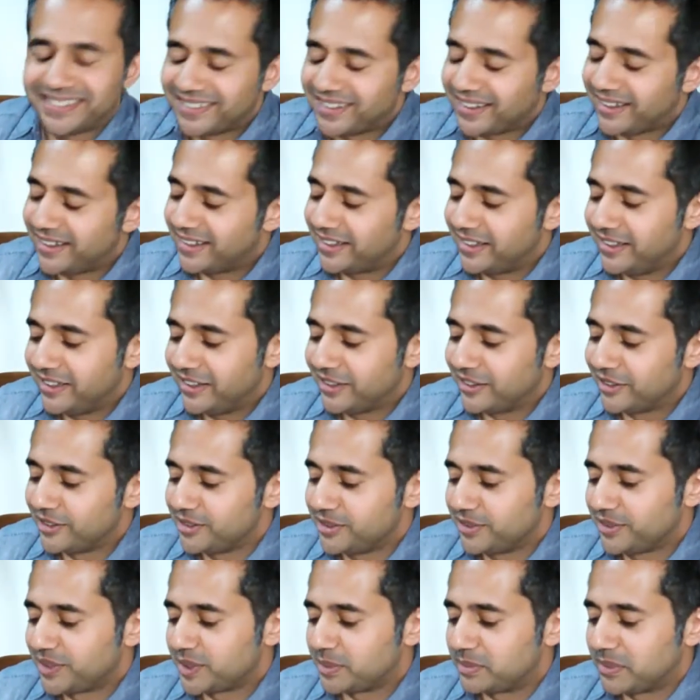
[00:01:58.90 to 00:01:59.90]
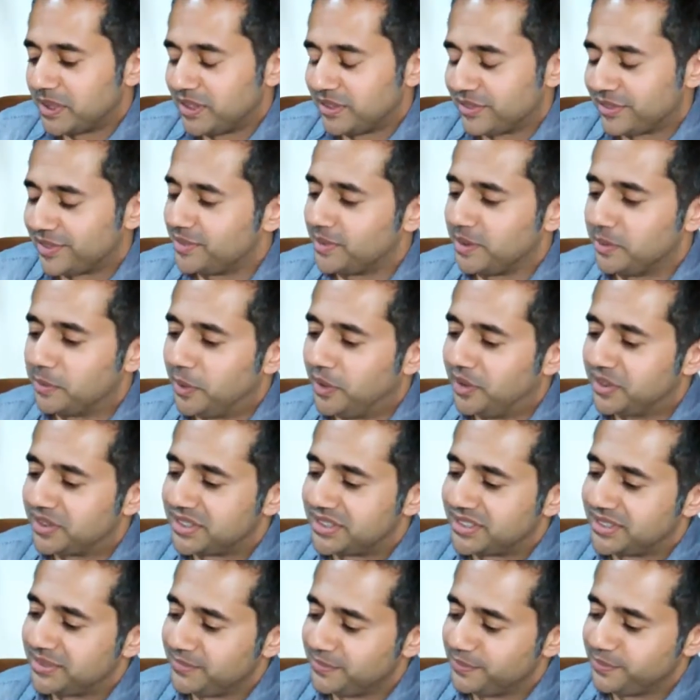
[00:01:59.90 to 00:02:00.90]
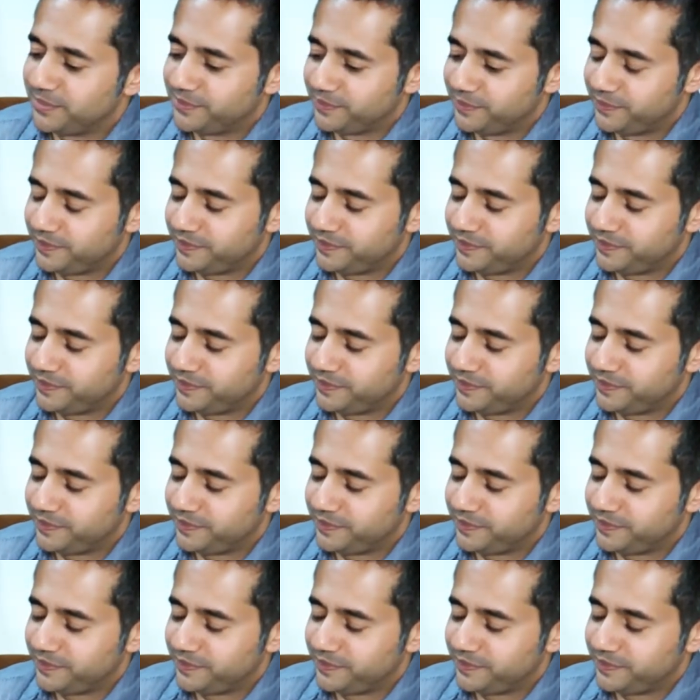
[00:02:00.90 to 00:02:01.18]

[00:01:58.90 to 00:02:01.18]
and tangy kind of smell from the box.